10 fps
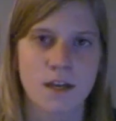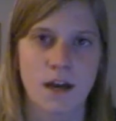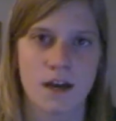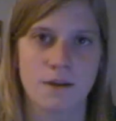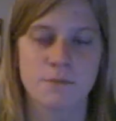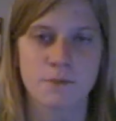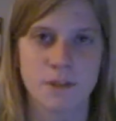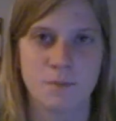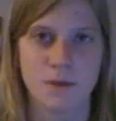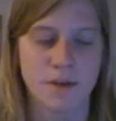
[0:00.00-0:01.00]
I'm going
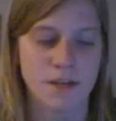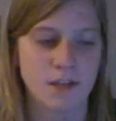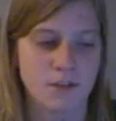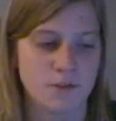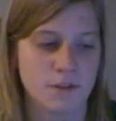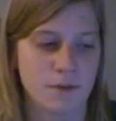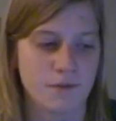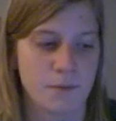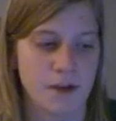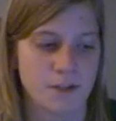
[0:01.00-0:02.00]
to be reading you some
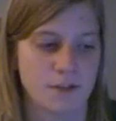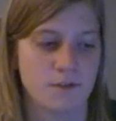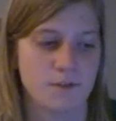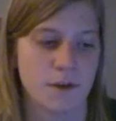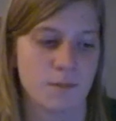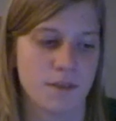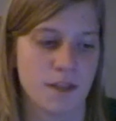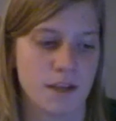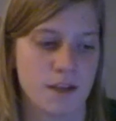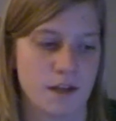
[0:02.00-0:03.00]
information from
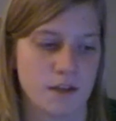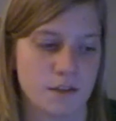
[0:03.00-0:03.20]
the